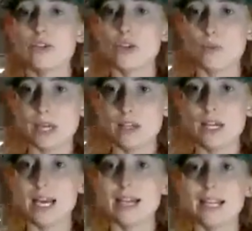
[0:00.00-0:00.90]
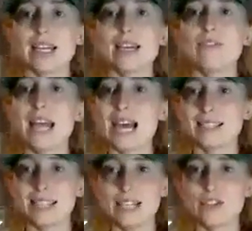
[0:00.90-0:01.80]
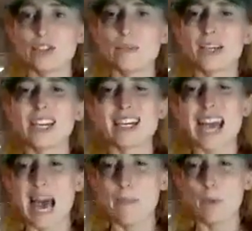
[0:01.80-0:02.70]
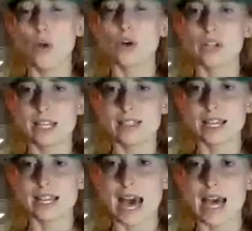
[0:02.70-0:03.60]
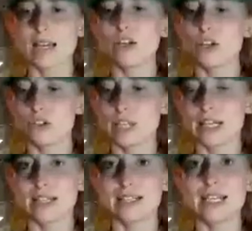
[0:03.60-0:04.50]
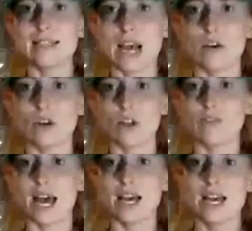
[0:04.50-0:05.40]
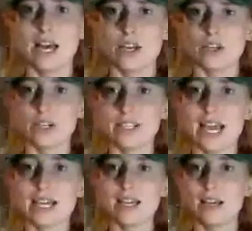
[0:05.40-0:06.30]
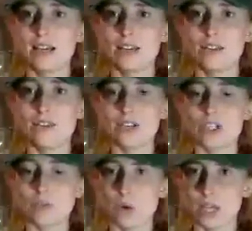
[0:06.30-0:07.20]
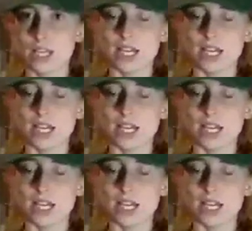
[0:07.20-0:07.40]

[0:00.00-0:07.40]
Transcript: you peel it, and like if it has seeds or something like an apple or things like that, take the seeds out and all of that. You're going to take the vegetable like